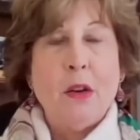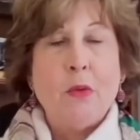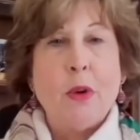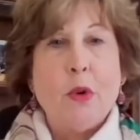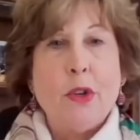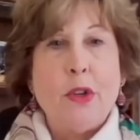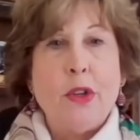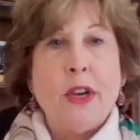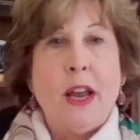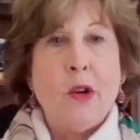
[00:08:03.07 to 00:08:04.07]
We want you
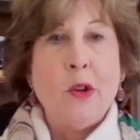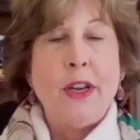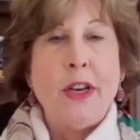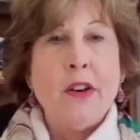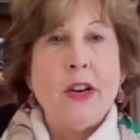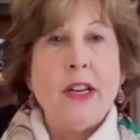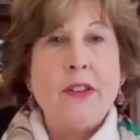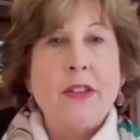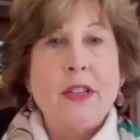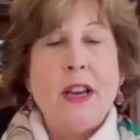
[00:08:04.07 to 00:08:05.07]
to hold the
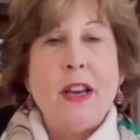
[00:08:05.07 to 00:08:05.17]
hearings,